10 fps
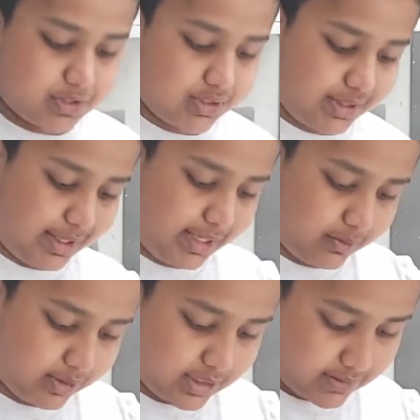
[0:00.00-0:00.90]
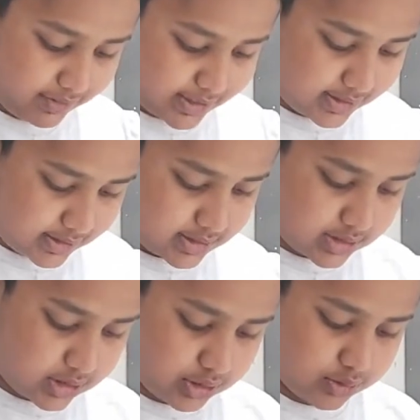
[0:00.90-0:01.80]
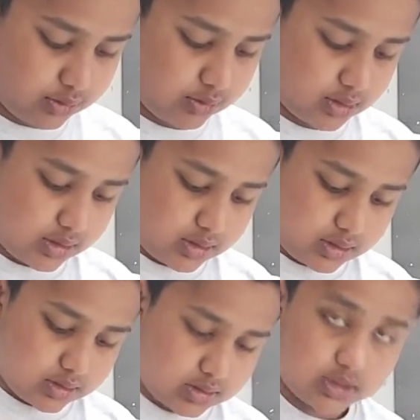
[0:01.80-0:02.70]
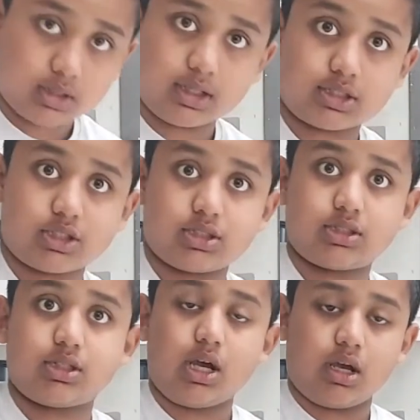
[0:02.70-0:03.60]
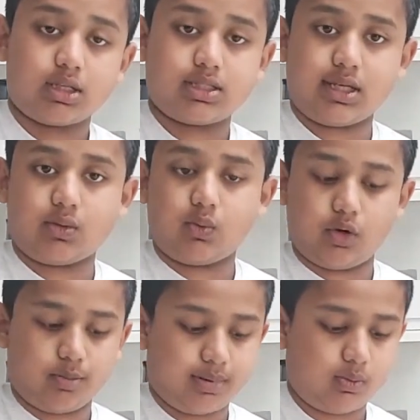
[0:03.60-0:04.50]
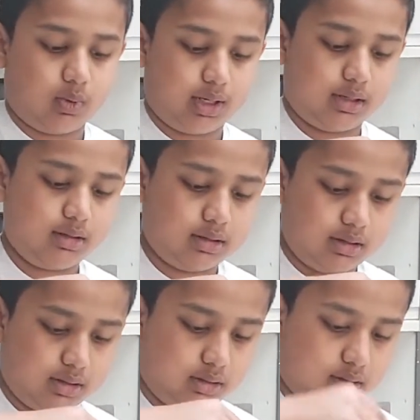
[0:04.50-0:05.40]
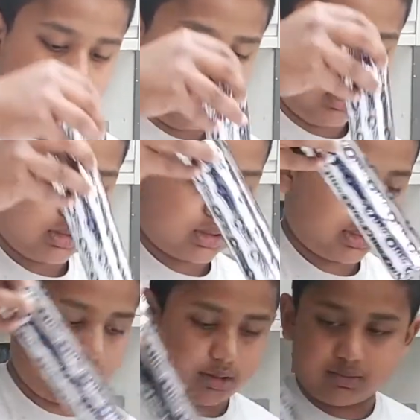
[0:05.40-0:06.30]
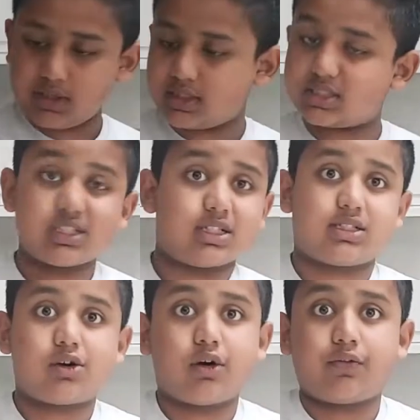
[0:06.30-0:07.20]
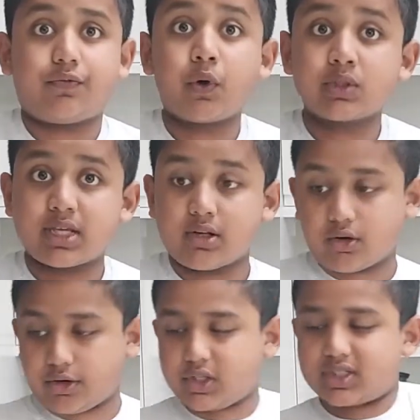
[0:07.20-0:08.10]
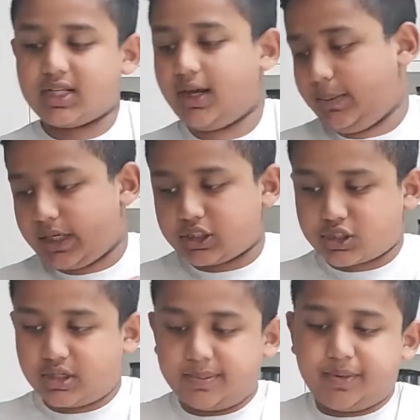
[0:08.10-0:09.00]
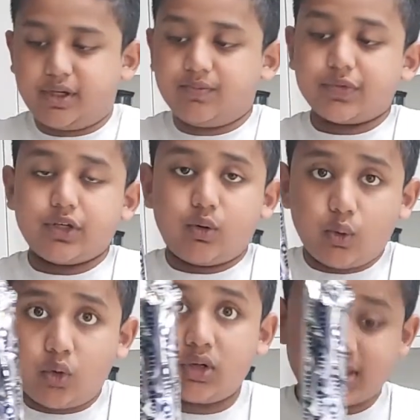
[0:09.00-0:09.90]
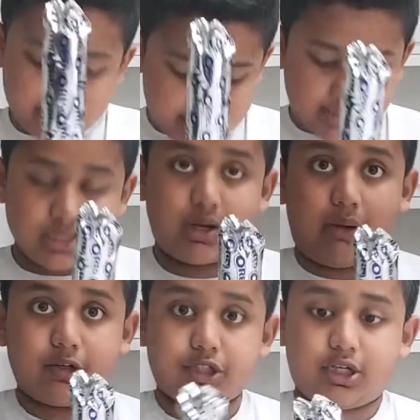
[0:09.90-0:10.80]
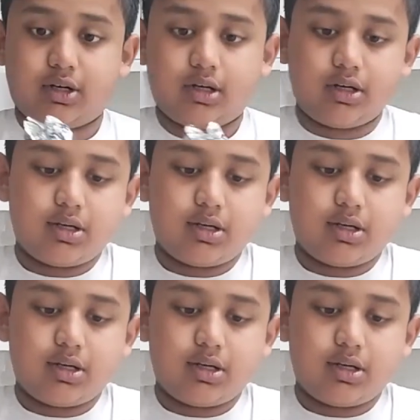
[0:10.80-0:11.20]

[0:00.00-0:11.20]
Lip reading: So they're equally divided into 2. So let's just open 1. So this has got 14 Oreos in it, and we're just going to put all of this into our jar.